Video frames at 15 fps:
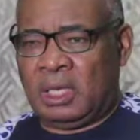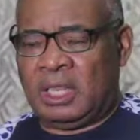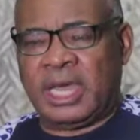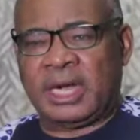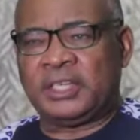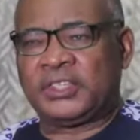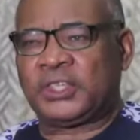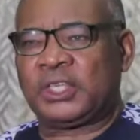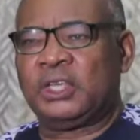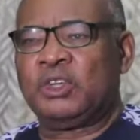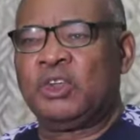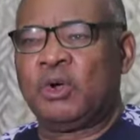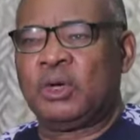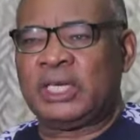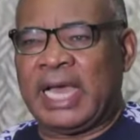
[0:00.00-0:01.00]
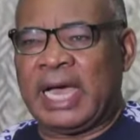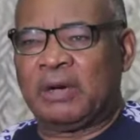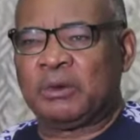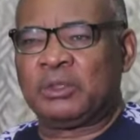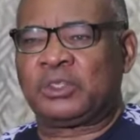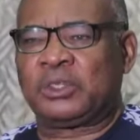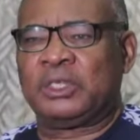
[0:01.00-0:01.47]
There is no
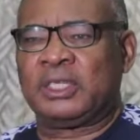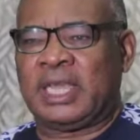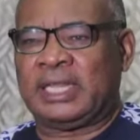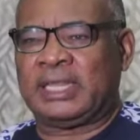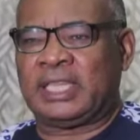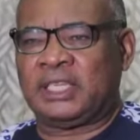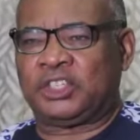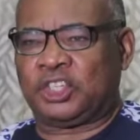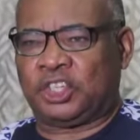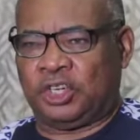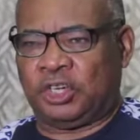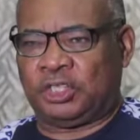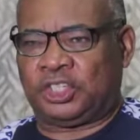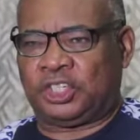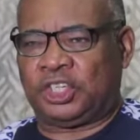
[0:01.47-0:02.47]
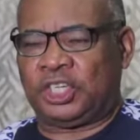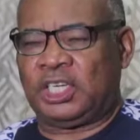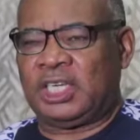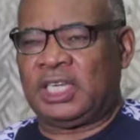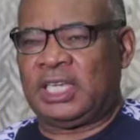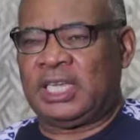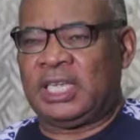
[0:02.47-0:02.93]
doubt that the church
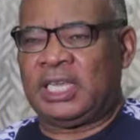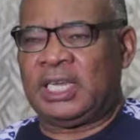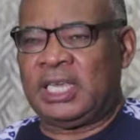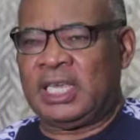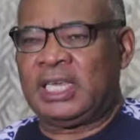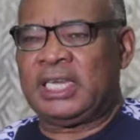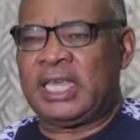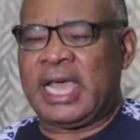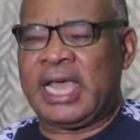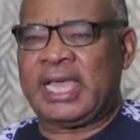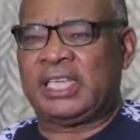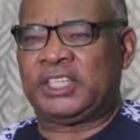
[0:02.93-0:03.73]
in India,